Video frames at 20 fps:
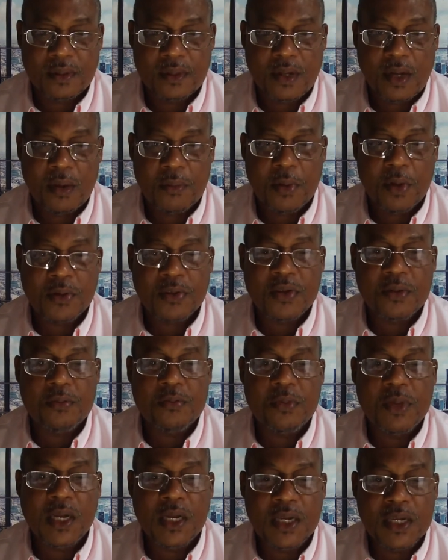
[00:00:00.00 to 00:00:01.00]
about the
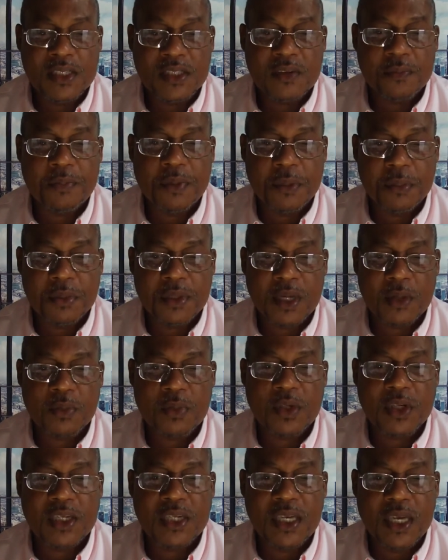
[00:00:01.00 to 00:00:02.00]
millions of people that
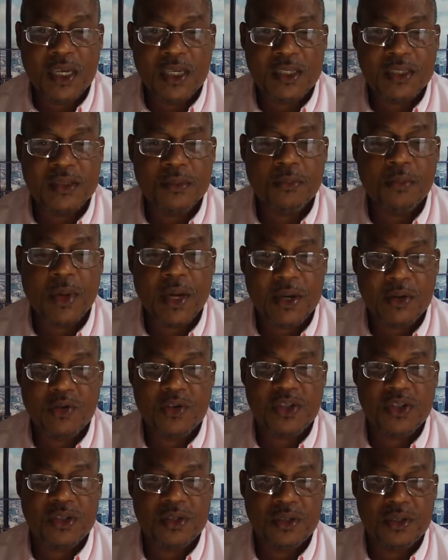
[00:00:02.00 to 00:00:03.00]
were killed by
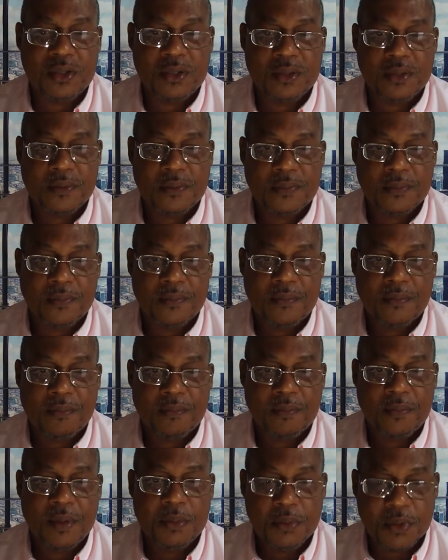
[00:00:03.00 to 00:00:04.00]
Christians,
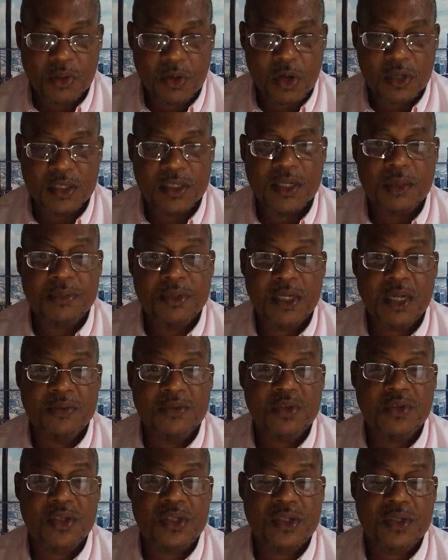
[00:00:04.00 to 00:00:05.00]
people calling themselves
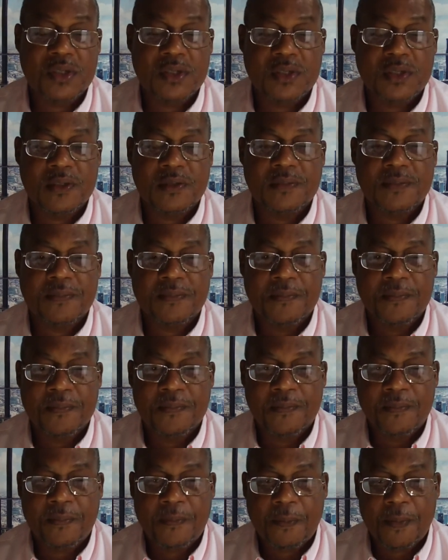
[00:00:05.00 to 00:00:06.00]
Christians.
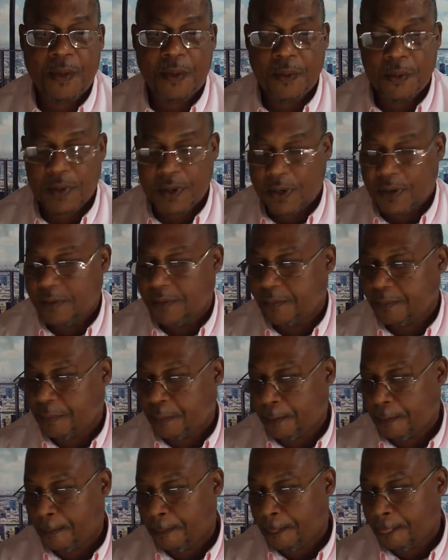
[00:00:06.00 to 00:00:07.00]
Okay?
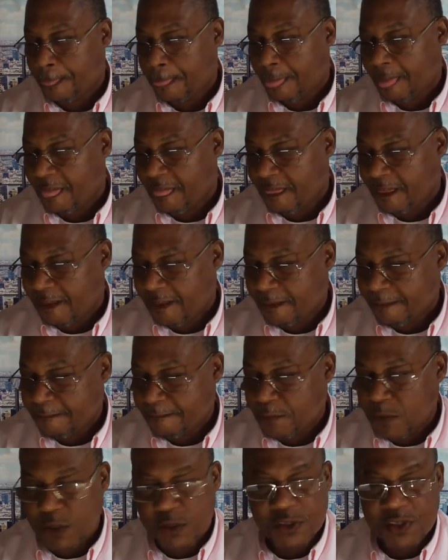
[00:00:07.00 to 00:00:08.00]

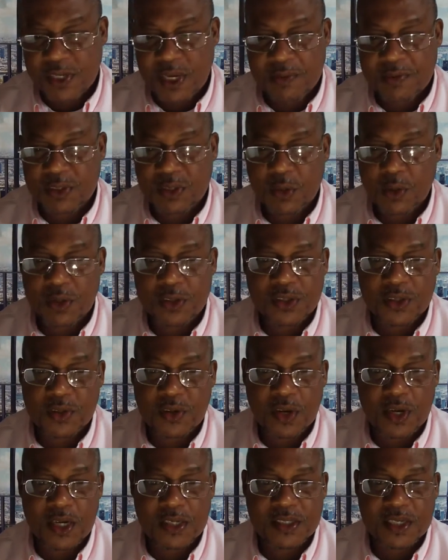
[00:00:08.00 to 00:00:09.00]
Jesus never told us to
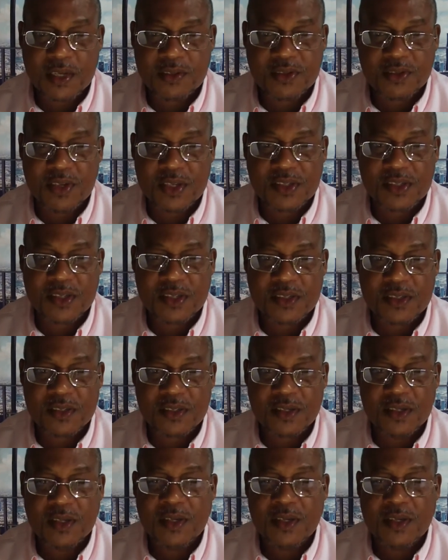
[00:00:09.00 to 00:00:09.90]
call ourselves Christians.